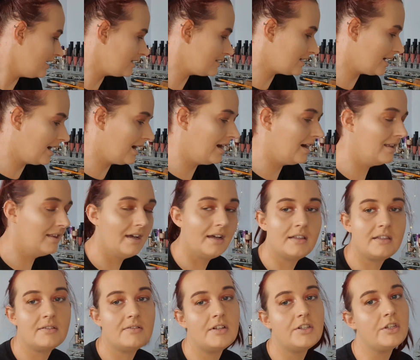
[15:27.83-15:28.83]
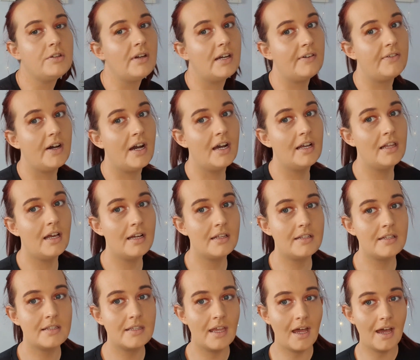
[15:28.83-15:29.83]
as a highlighter. I do have
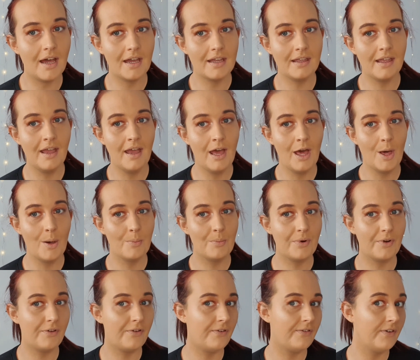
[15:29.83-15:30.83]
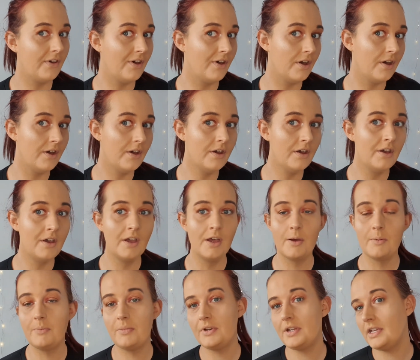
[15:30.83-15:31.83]
highlighters that I prefer,
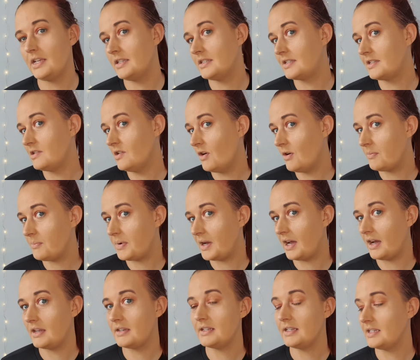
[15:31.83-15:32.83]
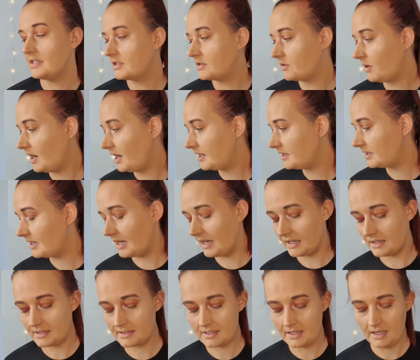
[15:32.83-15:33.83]
but it's not bad. It's quite
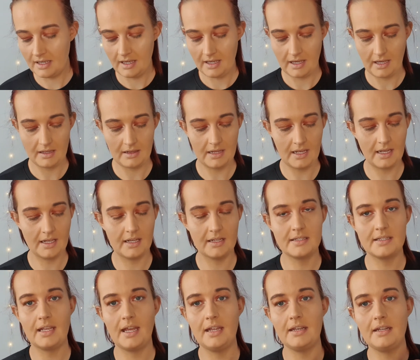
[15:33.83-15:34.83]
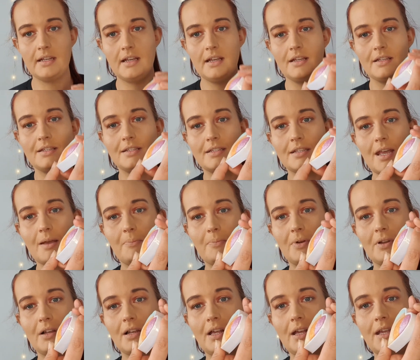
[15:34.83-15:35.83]
nice. And like I said, as
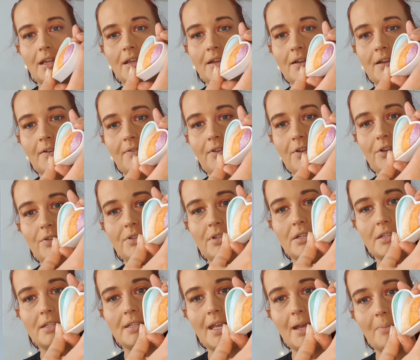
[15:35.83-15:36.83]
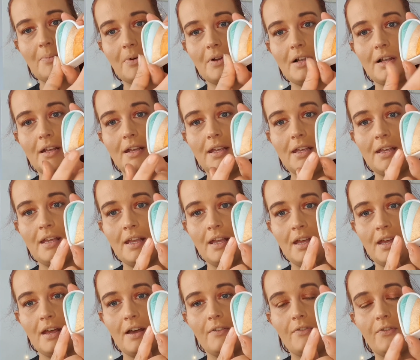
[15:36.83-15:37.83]
separately, if you use it separately
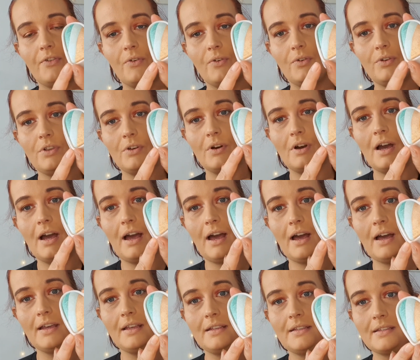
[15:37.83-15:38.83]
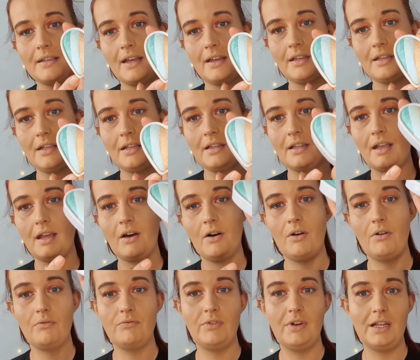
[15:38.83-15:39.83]
for your eyes, I think they
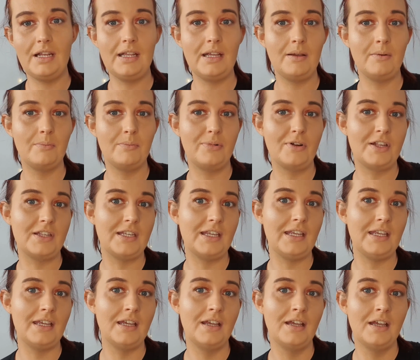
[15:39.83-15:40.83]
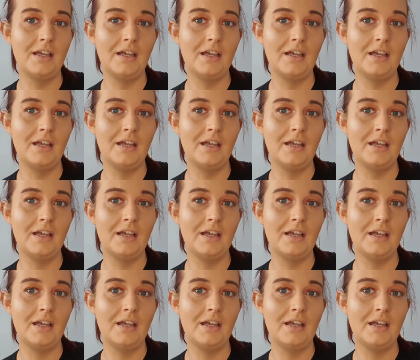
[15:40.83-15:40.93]
are really pretty